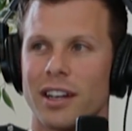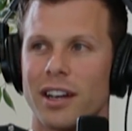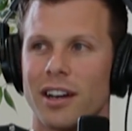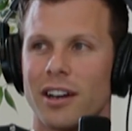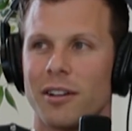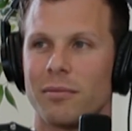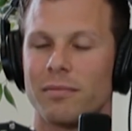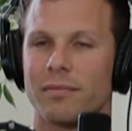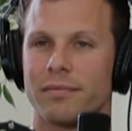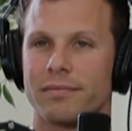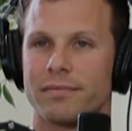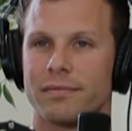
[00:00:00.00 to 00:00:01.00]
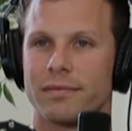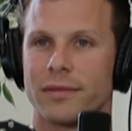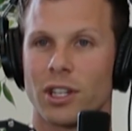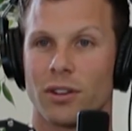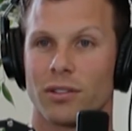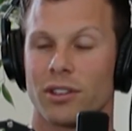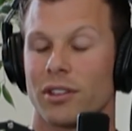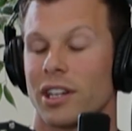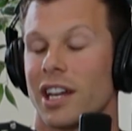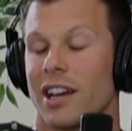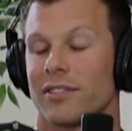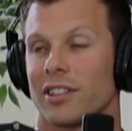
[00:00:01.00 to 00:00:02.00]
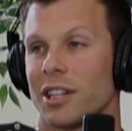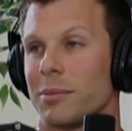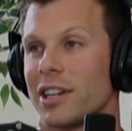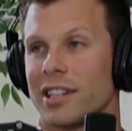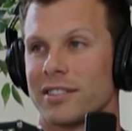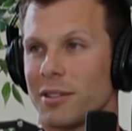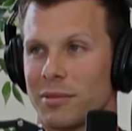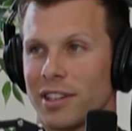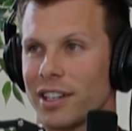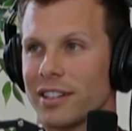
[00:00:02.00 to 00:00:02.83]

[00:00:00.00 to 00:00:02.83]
you're going to have to eliminate something.